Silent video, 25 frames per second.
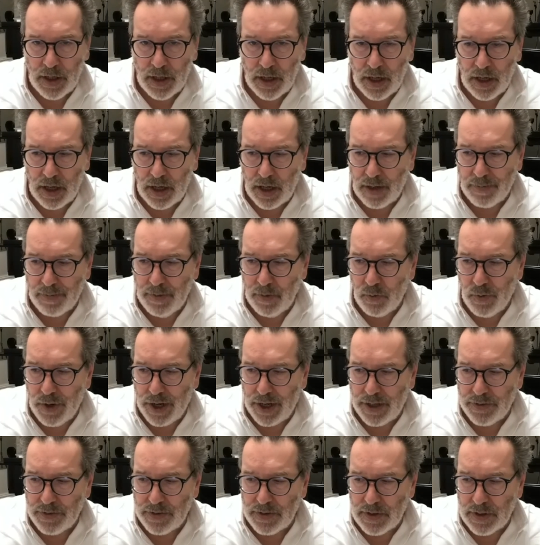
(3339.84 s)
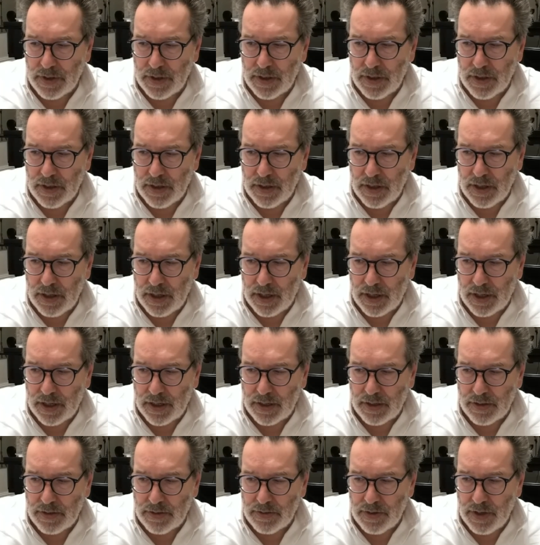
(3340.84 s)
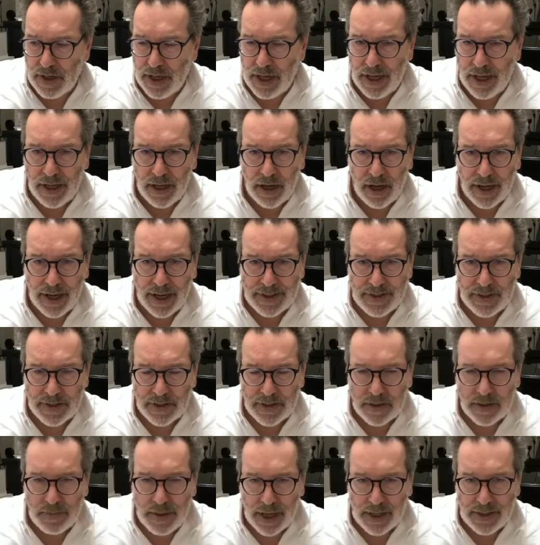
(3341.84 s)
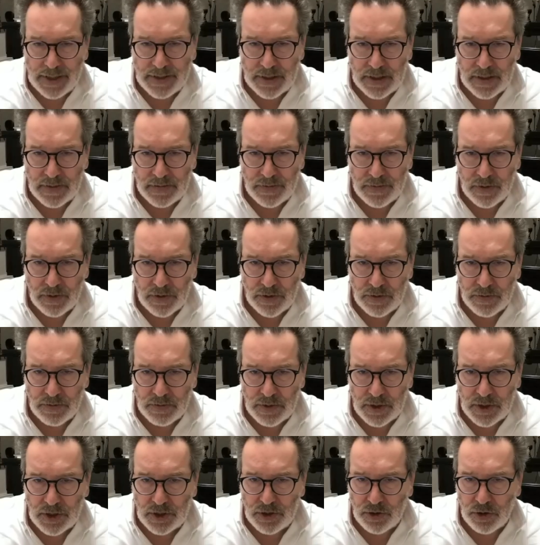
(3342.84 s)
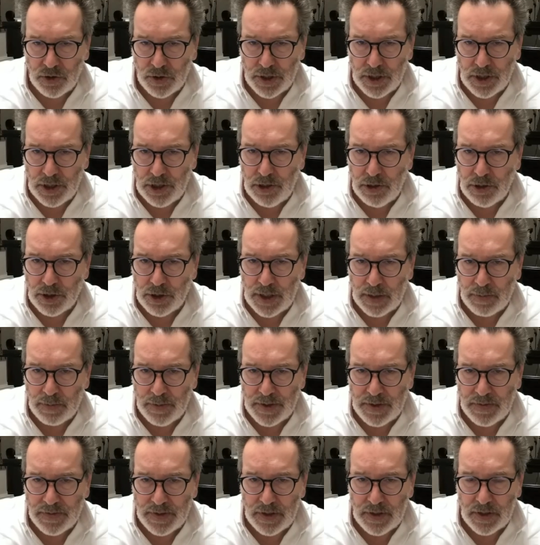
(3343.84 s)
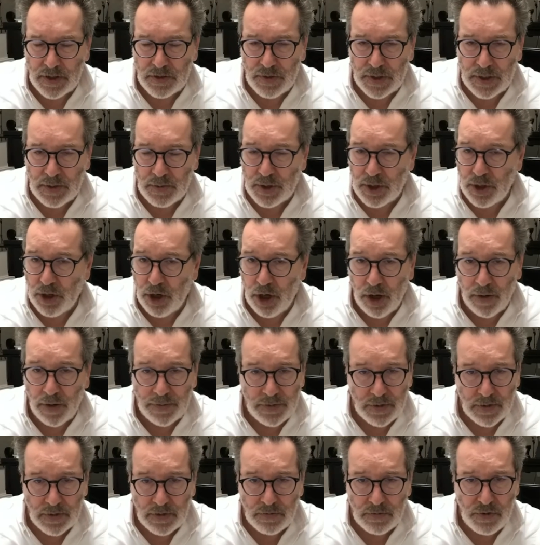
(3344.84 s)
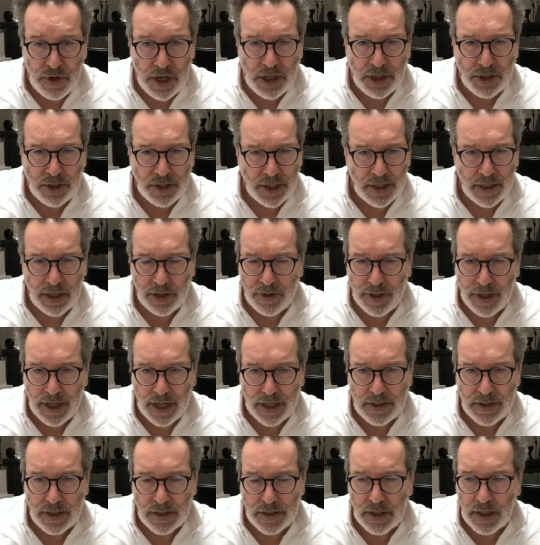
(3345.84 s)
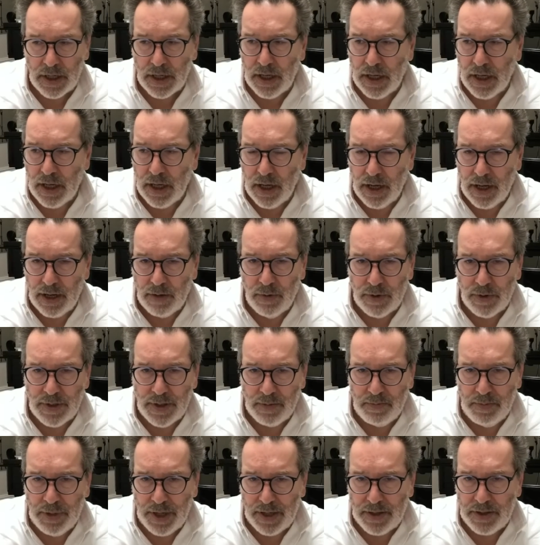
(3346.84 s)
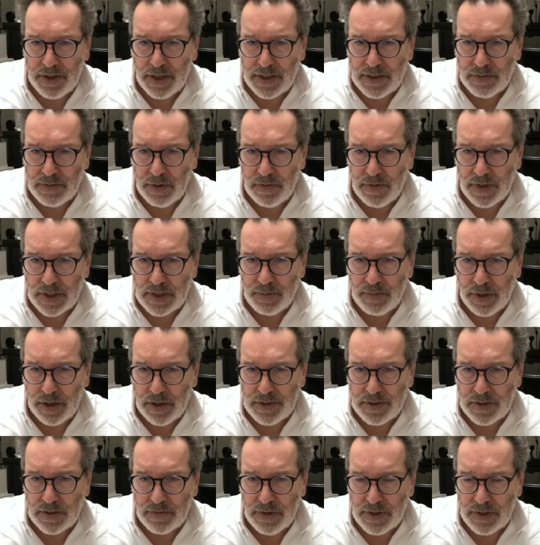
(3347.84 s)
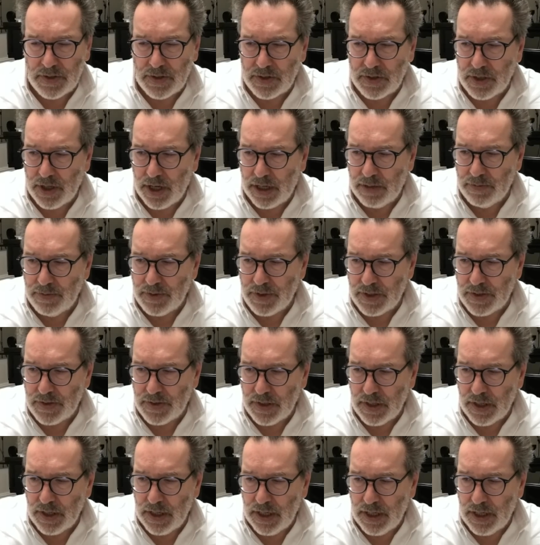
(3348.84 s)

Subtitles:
when AI has the capacity for destroying huge numbers of industries which are often regionally located. And one of the big things we've experienced in recent times is